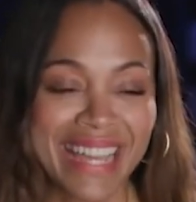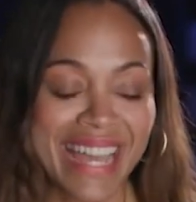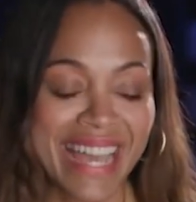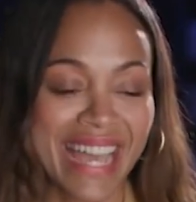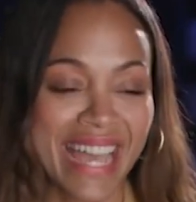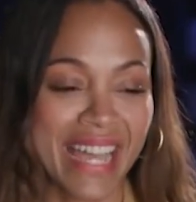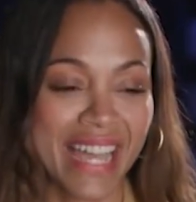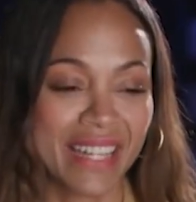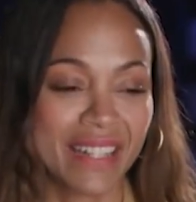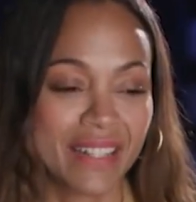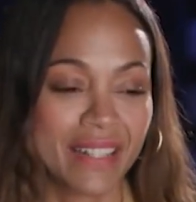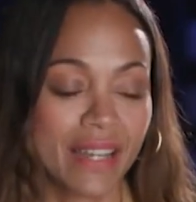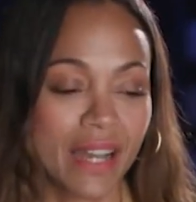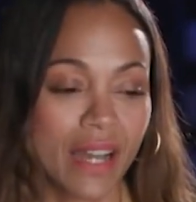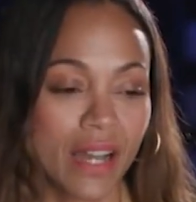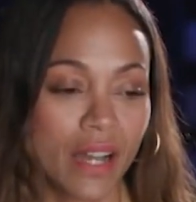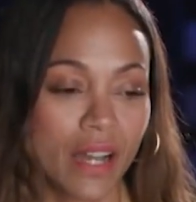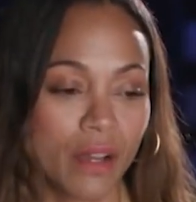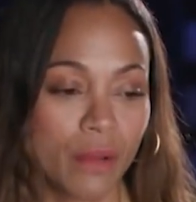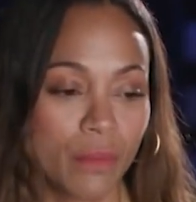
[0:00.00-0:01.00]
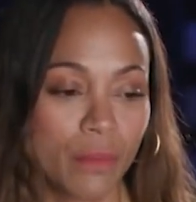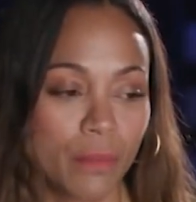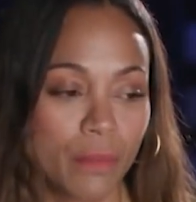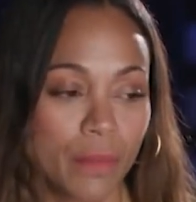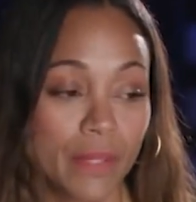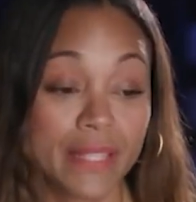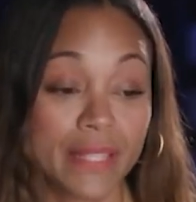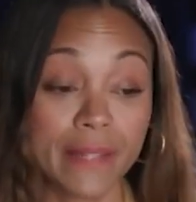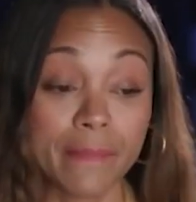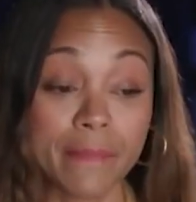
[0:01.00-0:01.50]
And, uh,
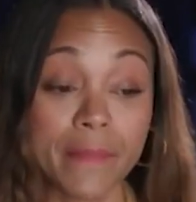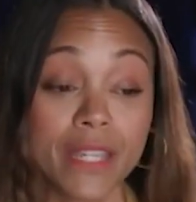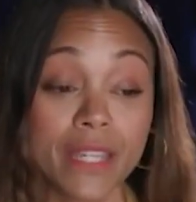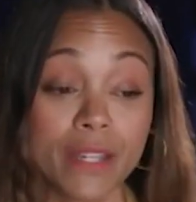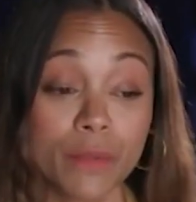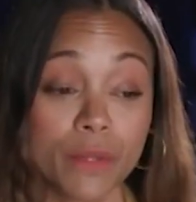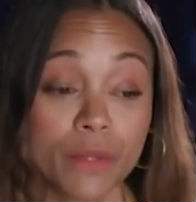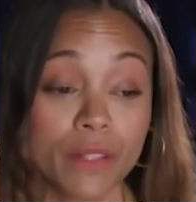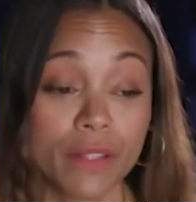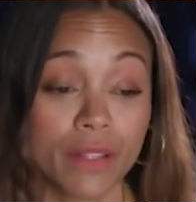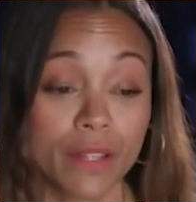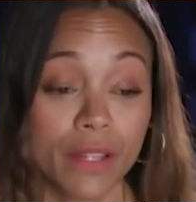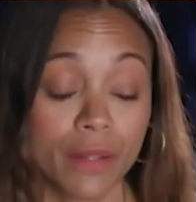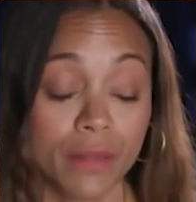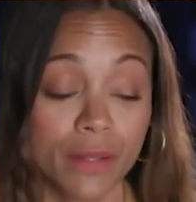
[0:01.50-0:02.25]
but to me, it was, a,